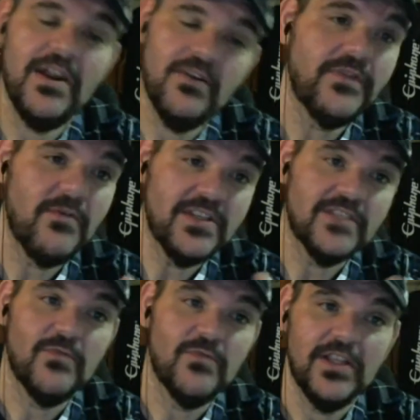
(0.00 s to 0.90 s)
know if they were
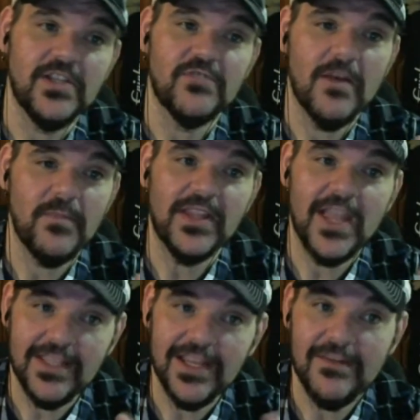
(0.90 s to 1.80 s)
just really drunk, but
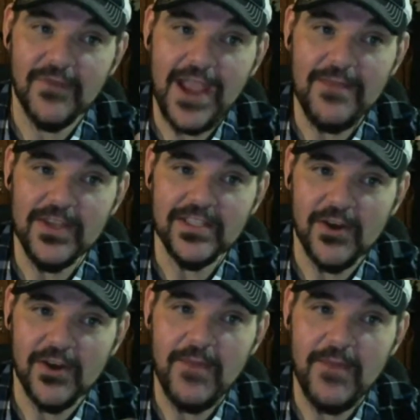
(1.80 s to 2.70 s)
they did invite me,
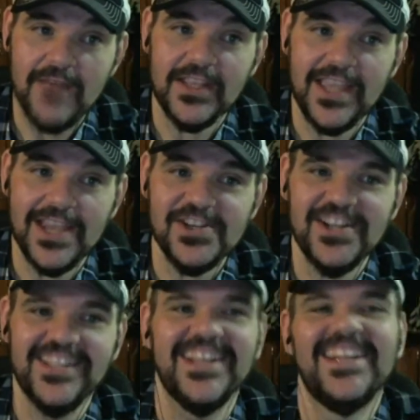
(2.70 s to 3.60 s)
so I might have to cash in on that.